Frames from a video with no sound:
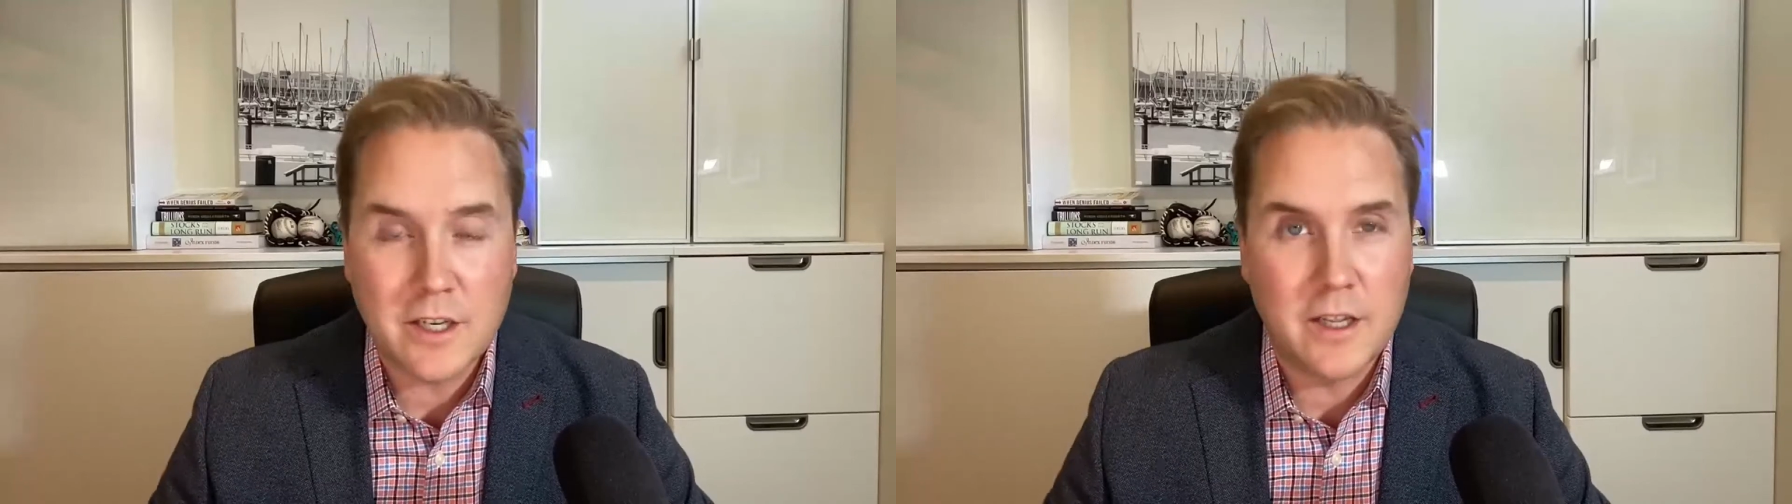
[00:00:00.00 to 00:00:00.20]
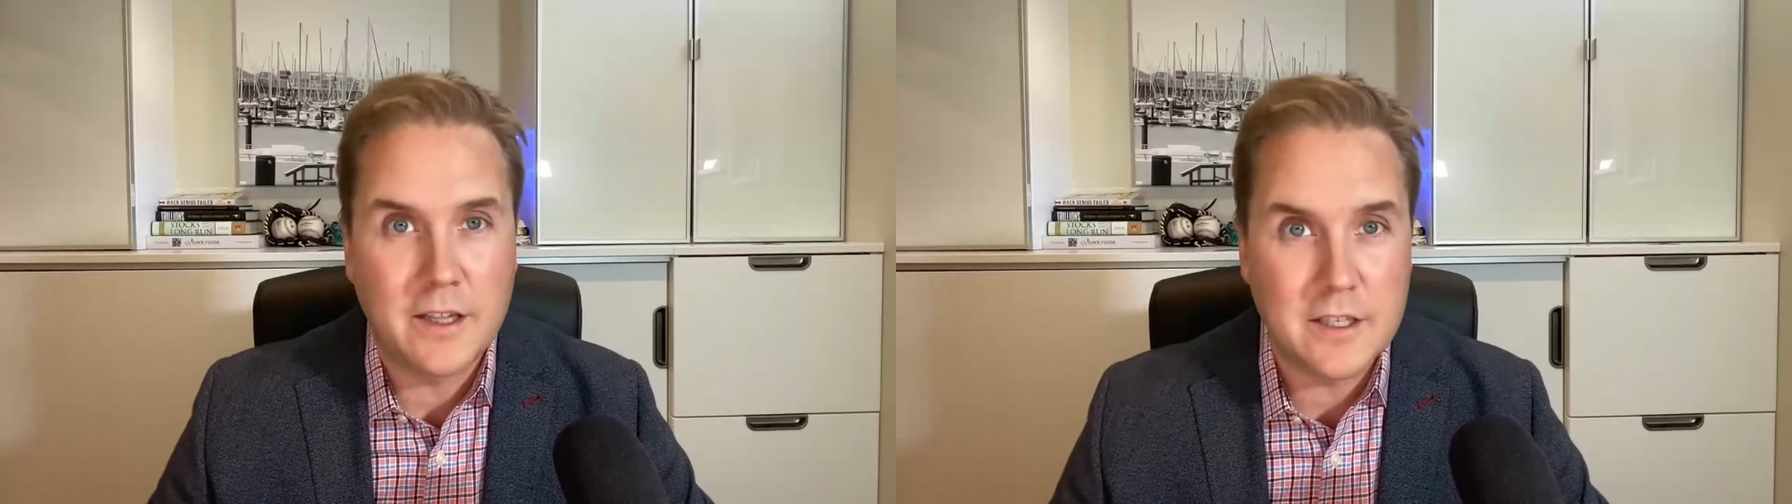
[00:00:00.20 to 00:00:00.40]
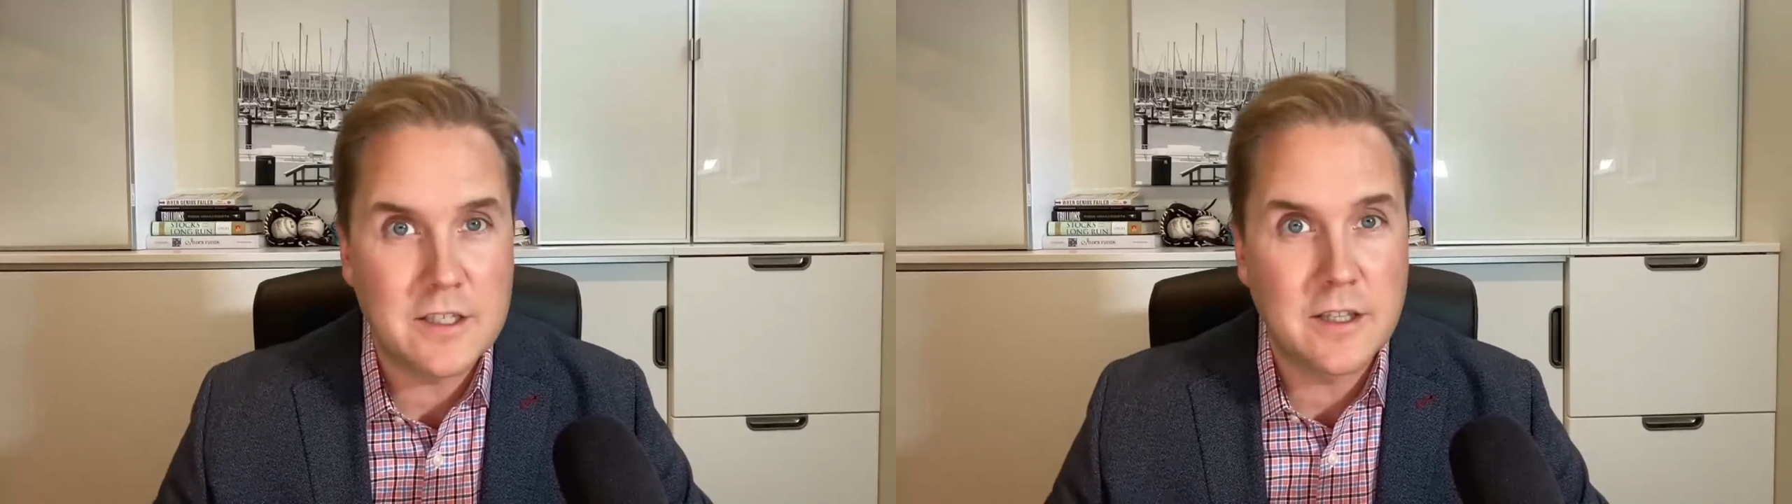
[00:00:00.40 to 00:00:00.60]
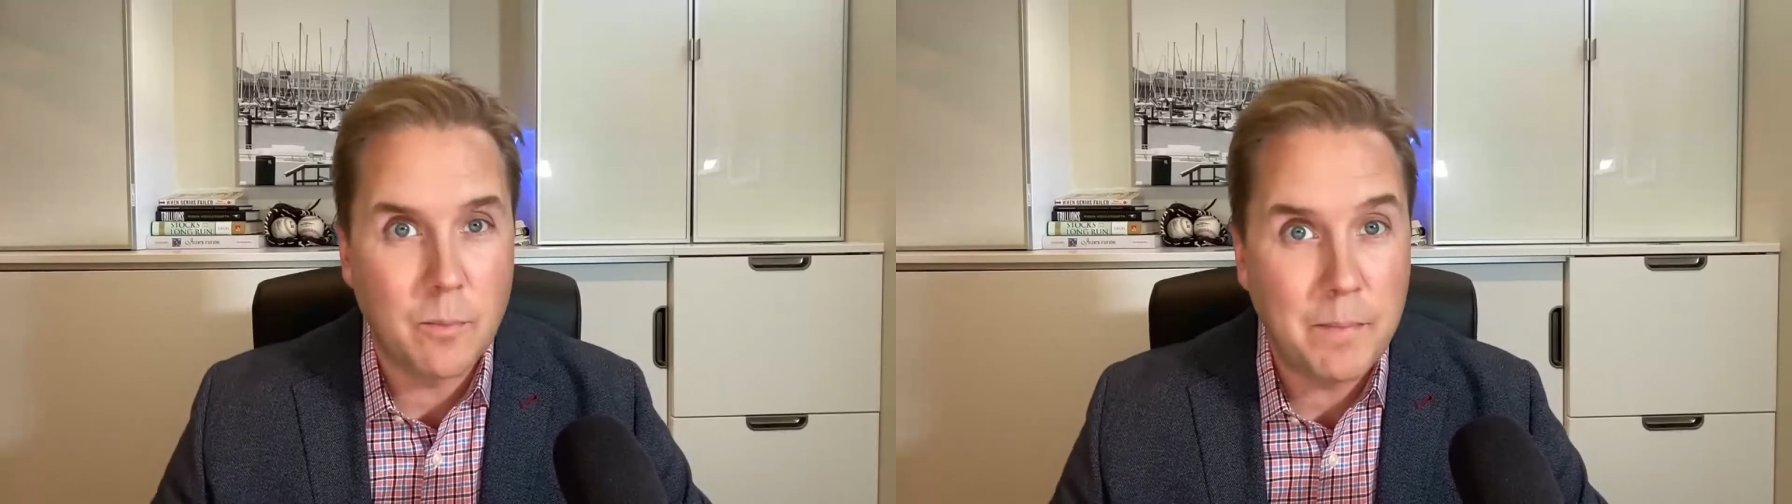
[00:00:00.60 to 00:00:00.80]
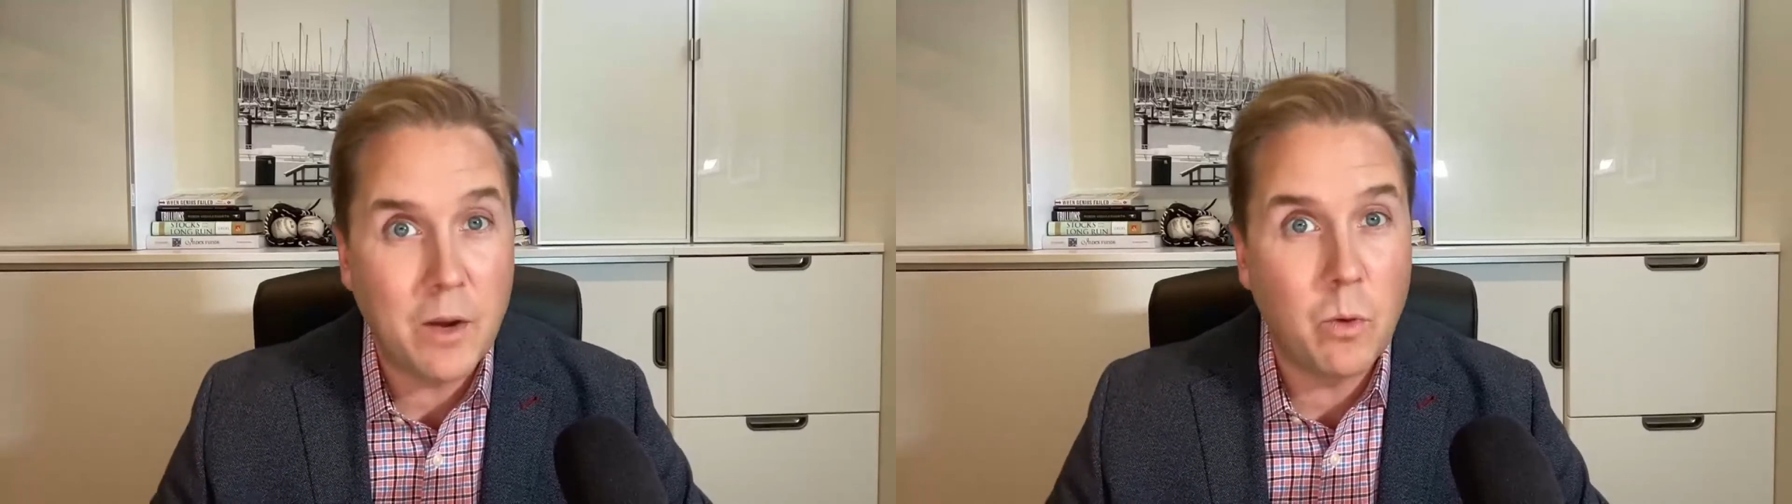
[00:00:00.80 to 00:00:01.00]
I think this is the
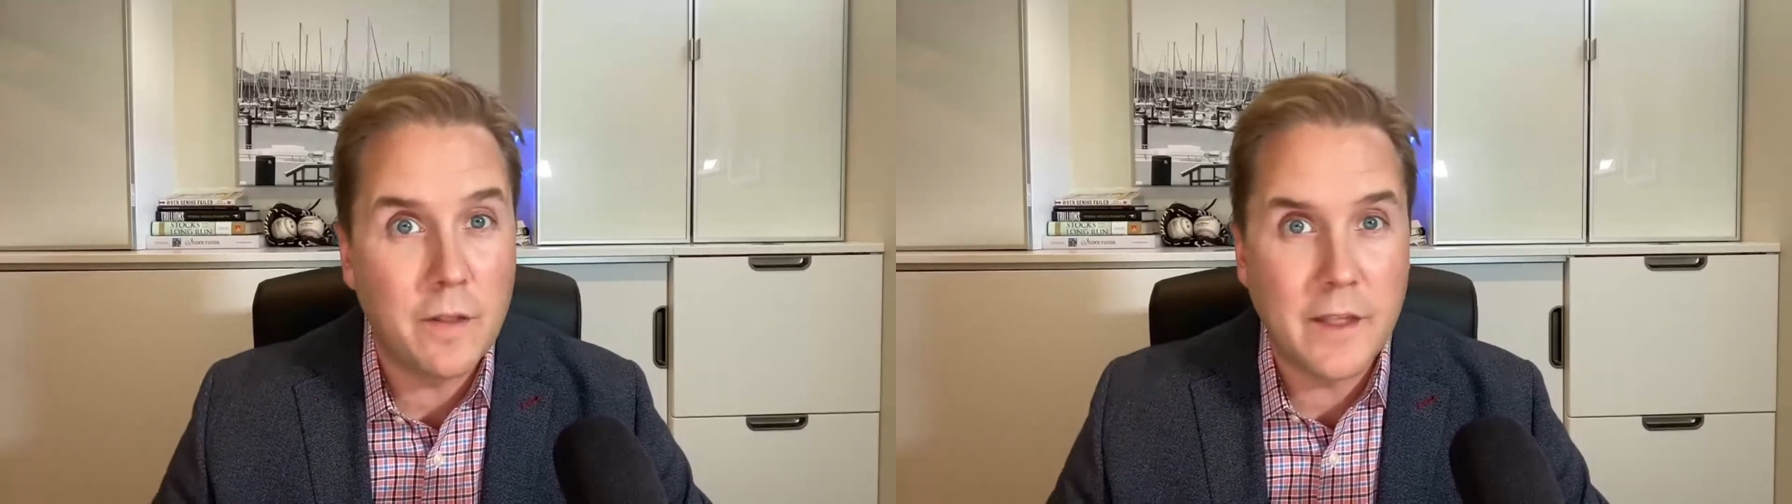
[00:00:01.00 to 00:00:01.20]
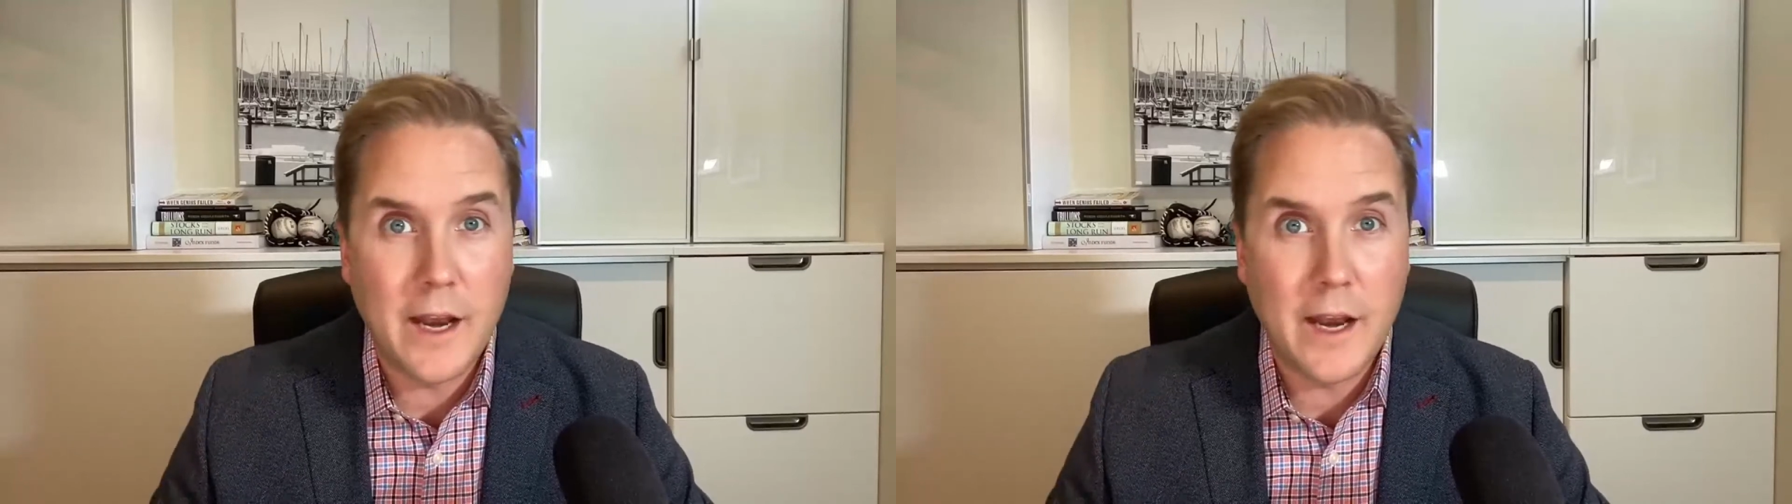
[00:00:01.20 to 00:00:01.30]
big one that